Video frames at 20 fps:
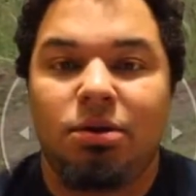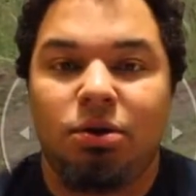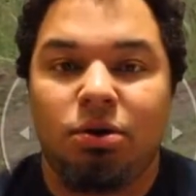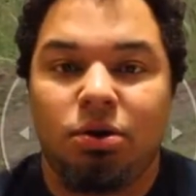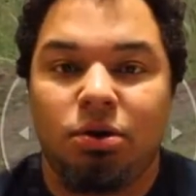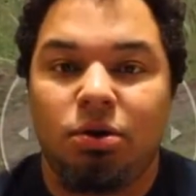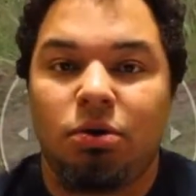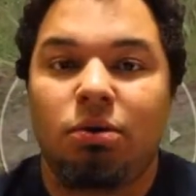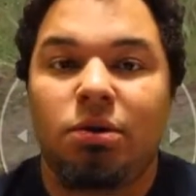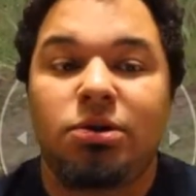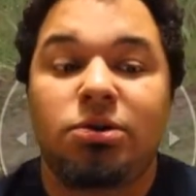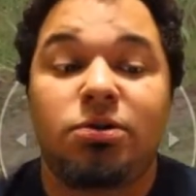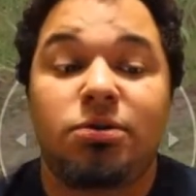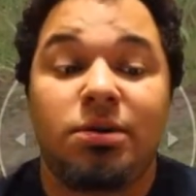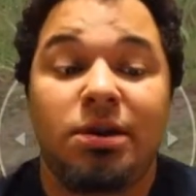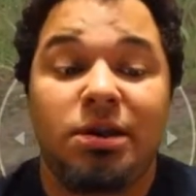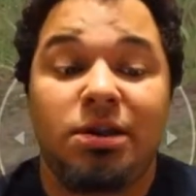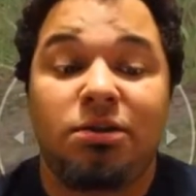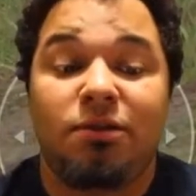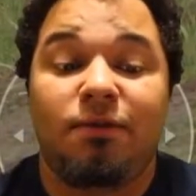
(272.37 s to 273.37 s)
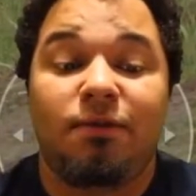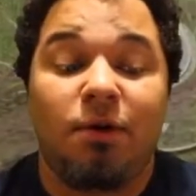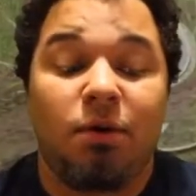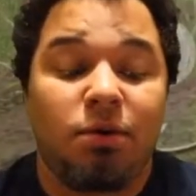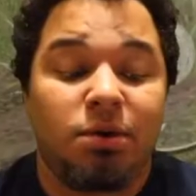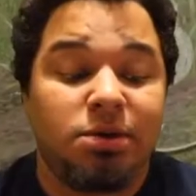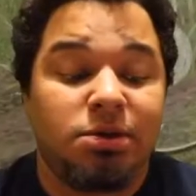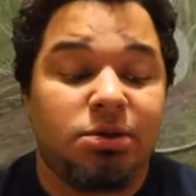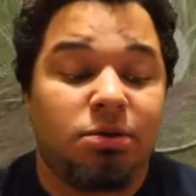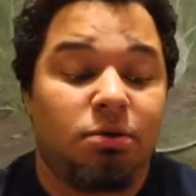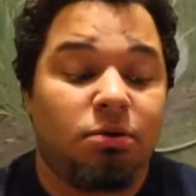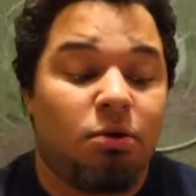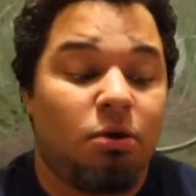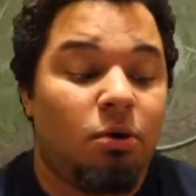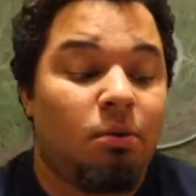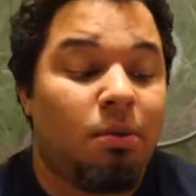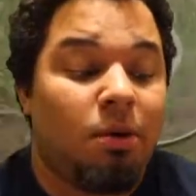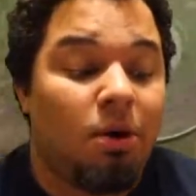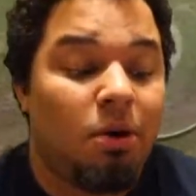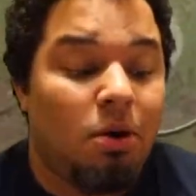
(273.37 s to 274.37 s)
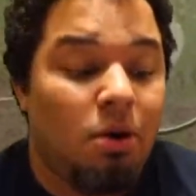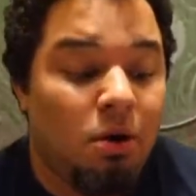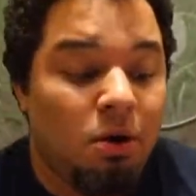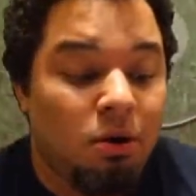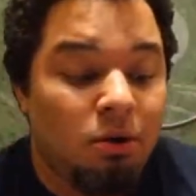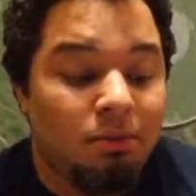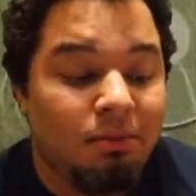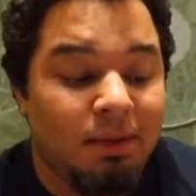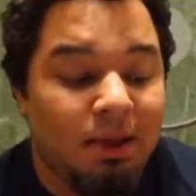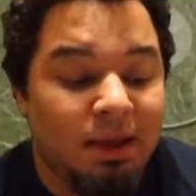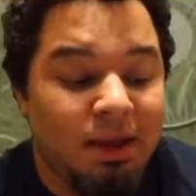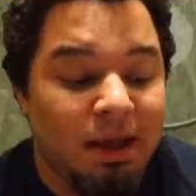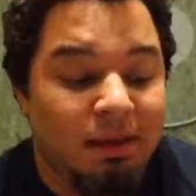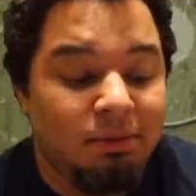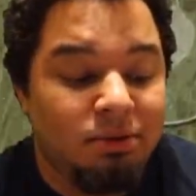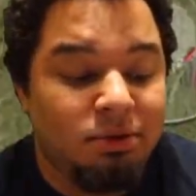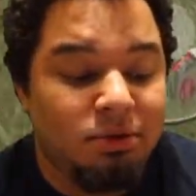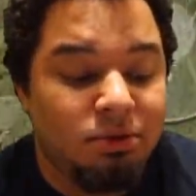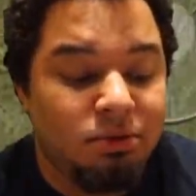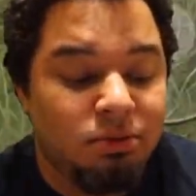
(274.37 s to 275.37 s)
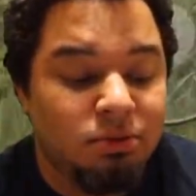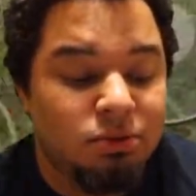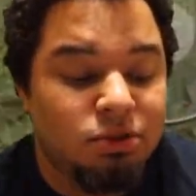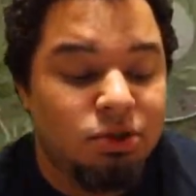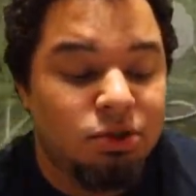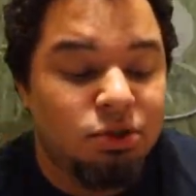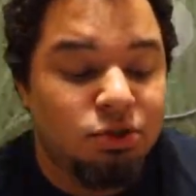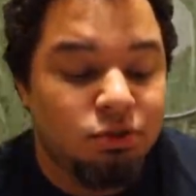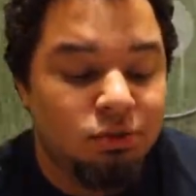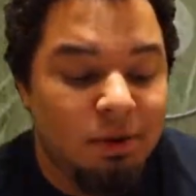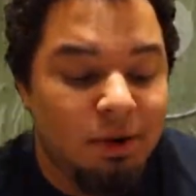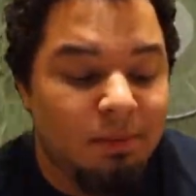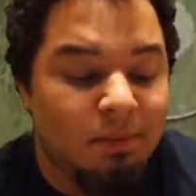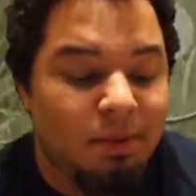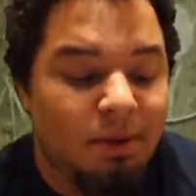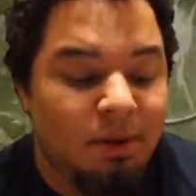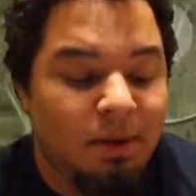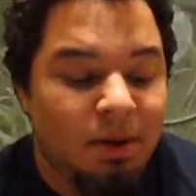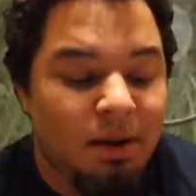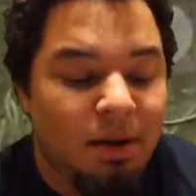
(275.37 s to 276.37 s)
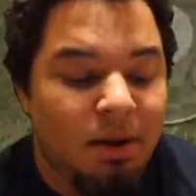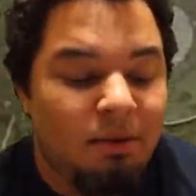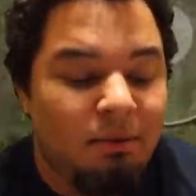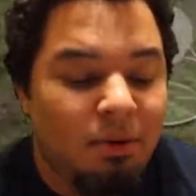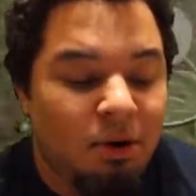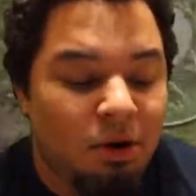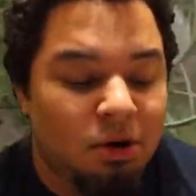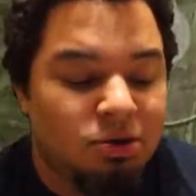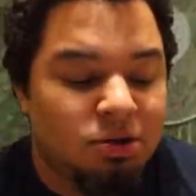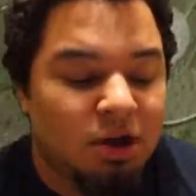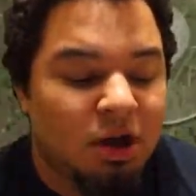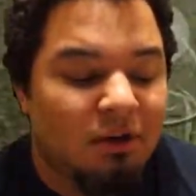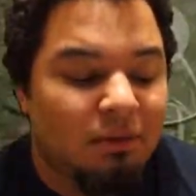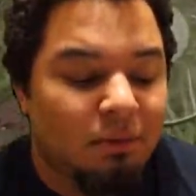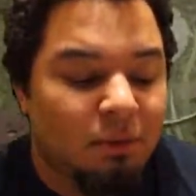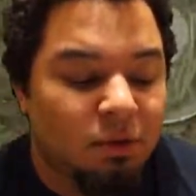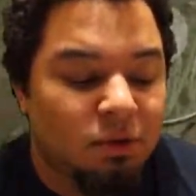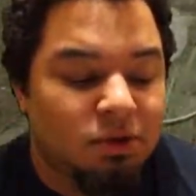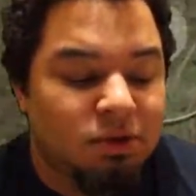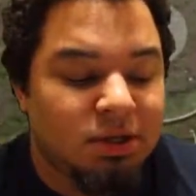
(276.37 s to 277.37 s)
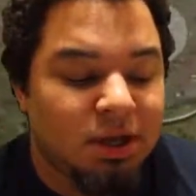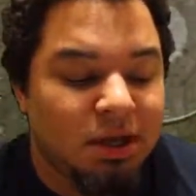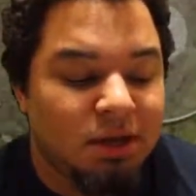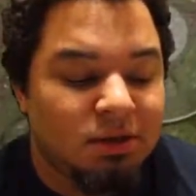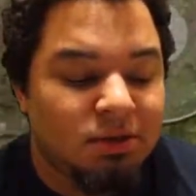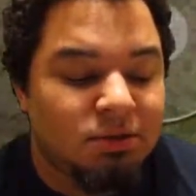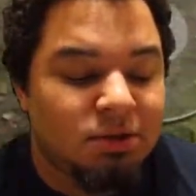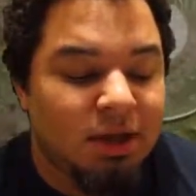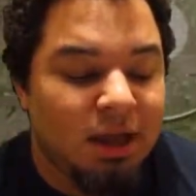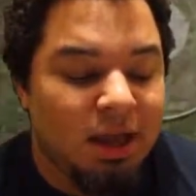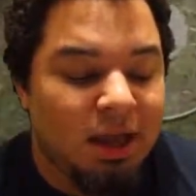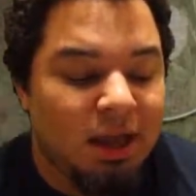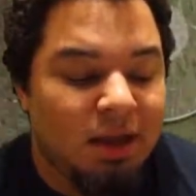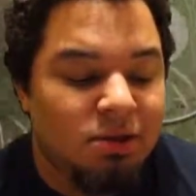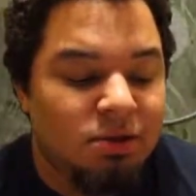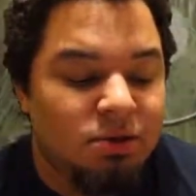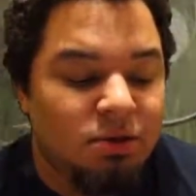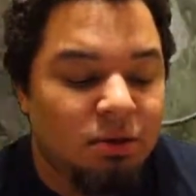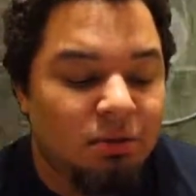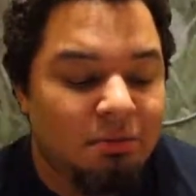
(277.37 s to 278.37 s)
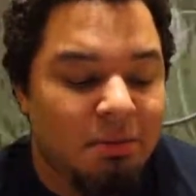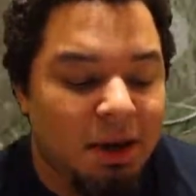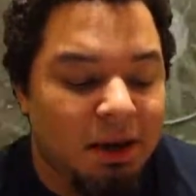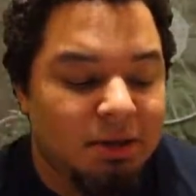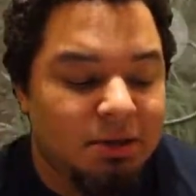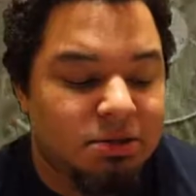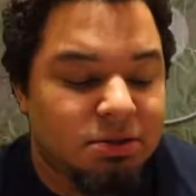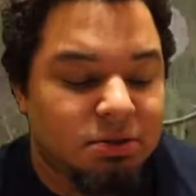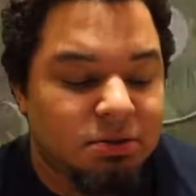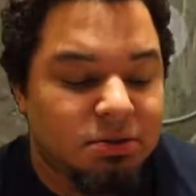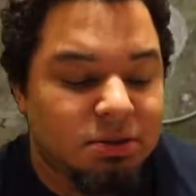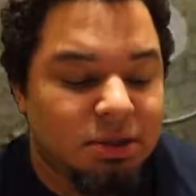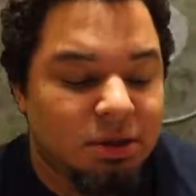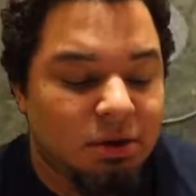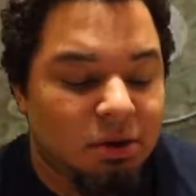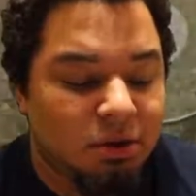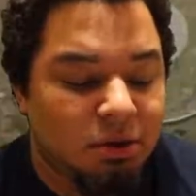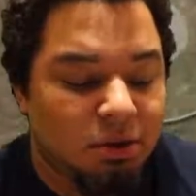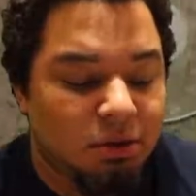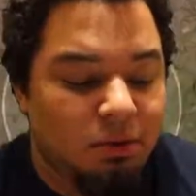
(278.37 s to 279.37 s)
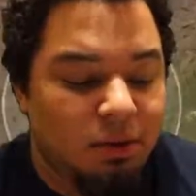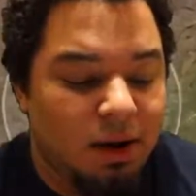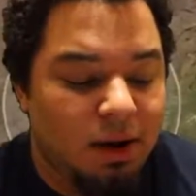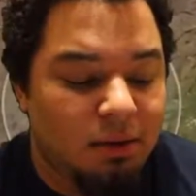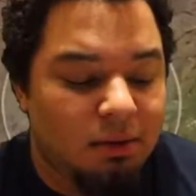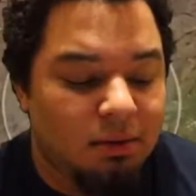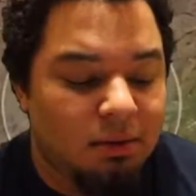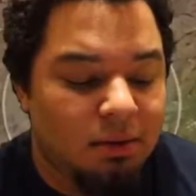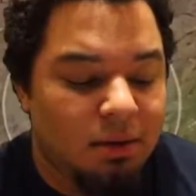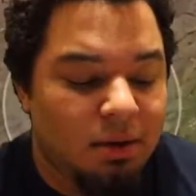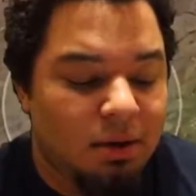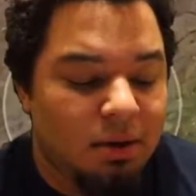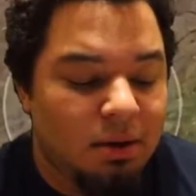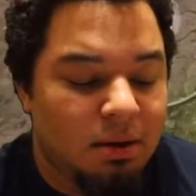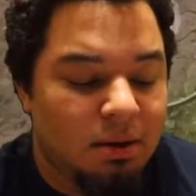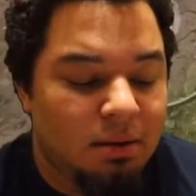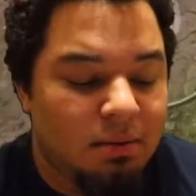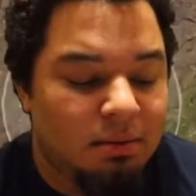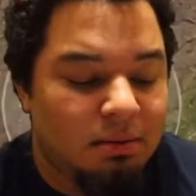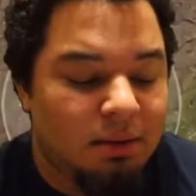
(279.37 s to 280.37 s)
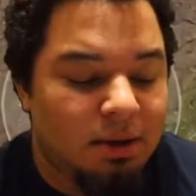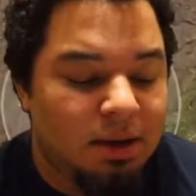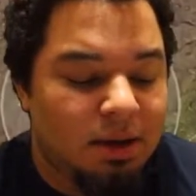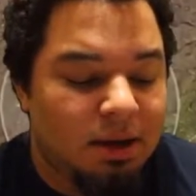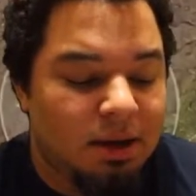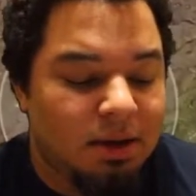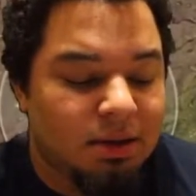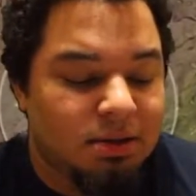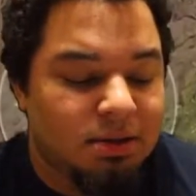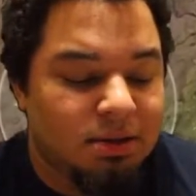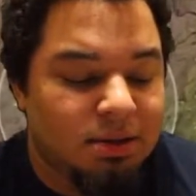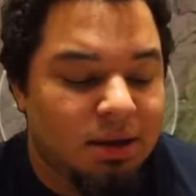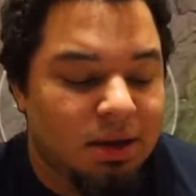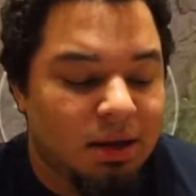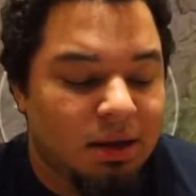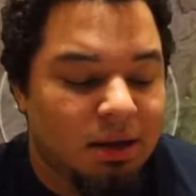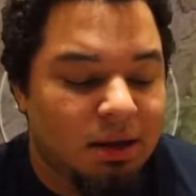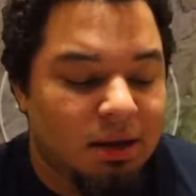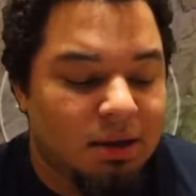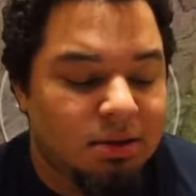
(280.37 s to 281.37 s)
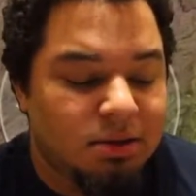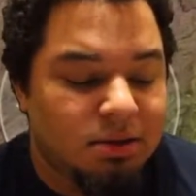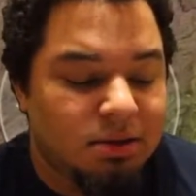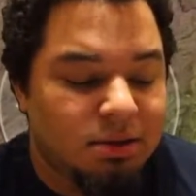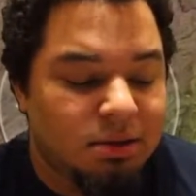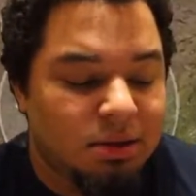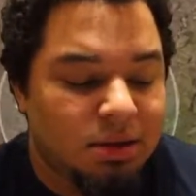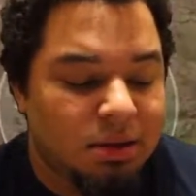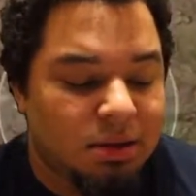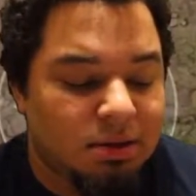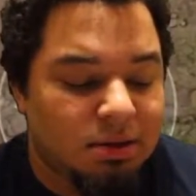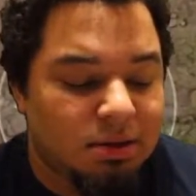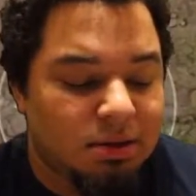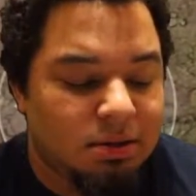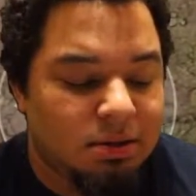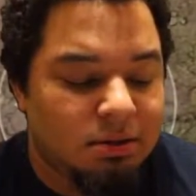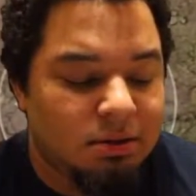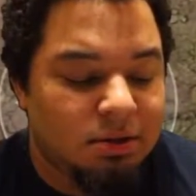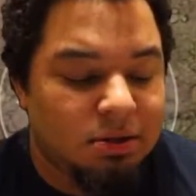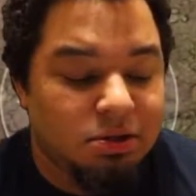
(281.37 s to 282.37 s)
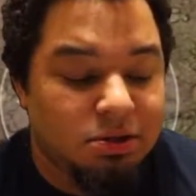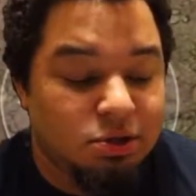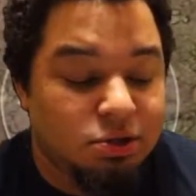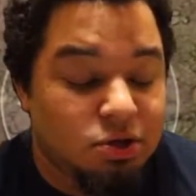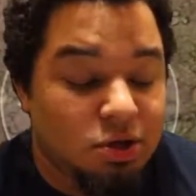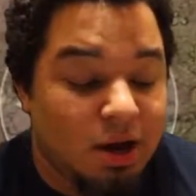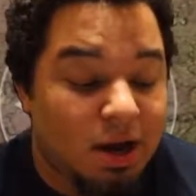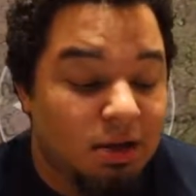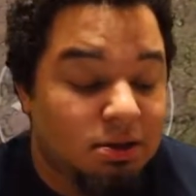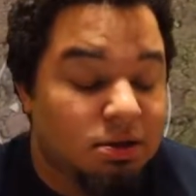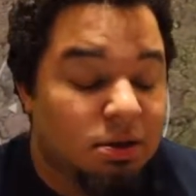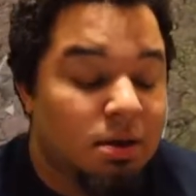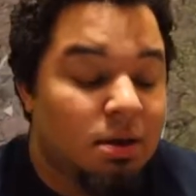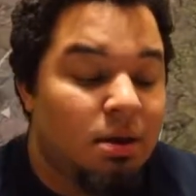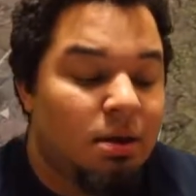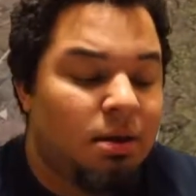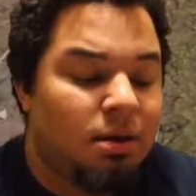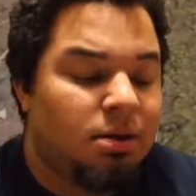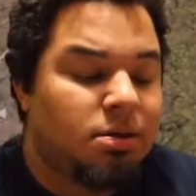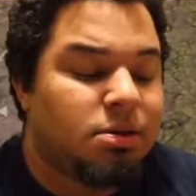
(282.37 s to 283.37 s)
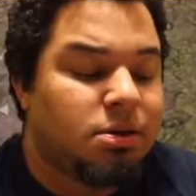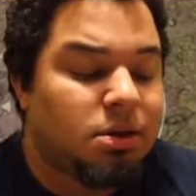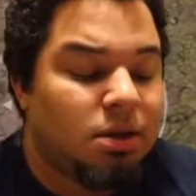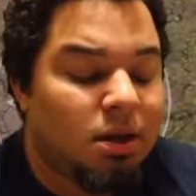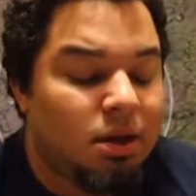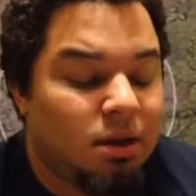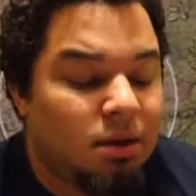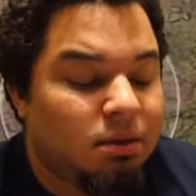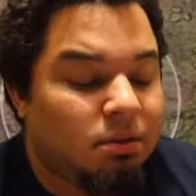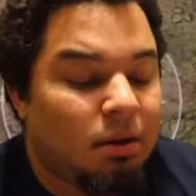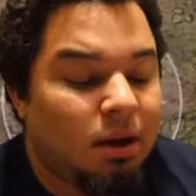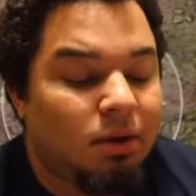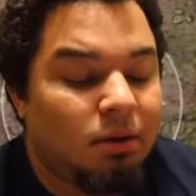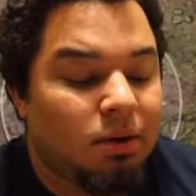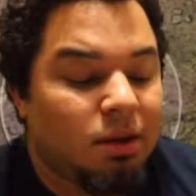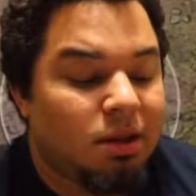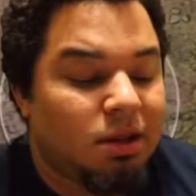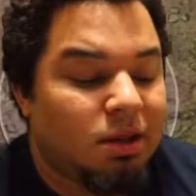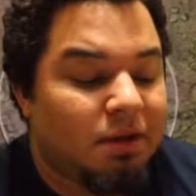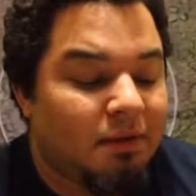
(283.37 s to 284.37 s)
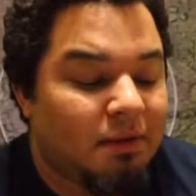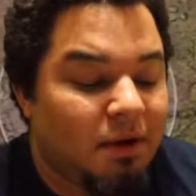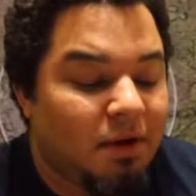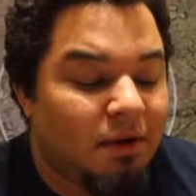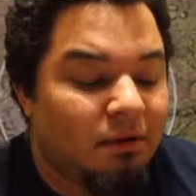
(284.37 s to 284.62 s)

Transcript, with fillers: You're going to need to focus your crowbar on being able to strip parts off motorcycles and your mecha suits here on the ground, because there is this is trash. This is I don't get this very